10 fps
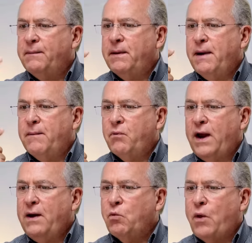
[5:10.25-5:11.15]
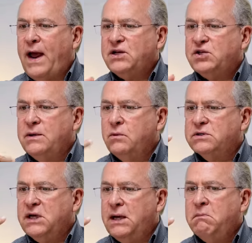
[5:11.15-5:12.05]
but my brain rationally will
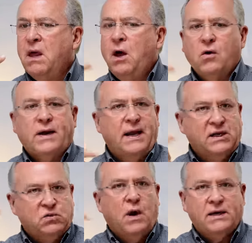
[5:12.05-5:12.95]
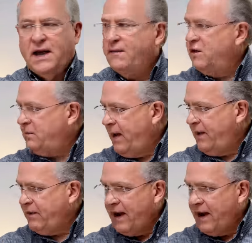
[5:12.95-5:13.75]
say, okay, let's walk down this path.